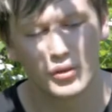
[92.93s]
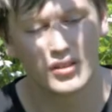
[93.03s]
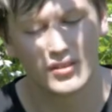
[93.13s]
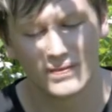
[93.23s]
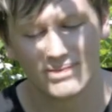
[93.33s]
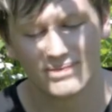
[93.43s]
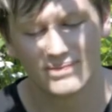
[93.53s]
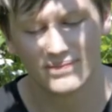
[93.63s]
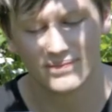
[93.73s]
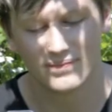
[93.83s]
but
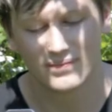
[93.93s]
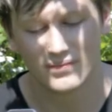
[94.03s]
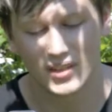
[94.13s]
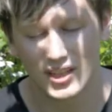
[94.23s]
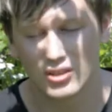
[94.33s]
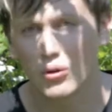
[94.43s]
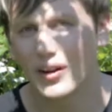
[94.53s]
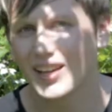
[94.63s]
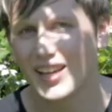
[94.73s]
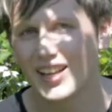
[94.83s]
it's
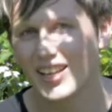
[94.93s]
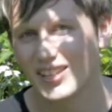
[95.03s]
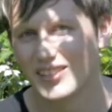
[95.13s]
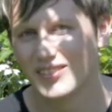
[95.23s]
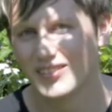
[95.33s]
quite hilly.